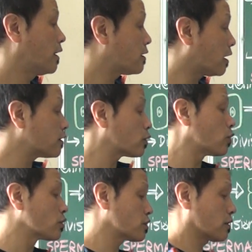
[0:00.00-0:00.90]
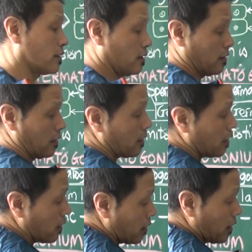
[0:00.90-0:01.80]
It undergoes
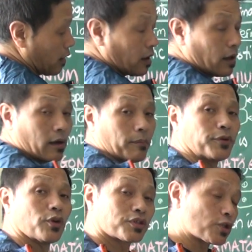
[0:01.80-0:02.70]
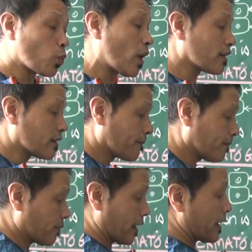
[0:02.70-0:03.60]
meiosis 1
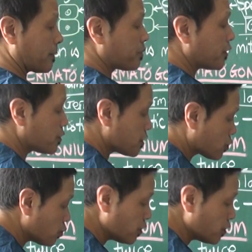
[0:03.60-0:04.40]
and produces 2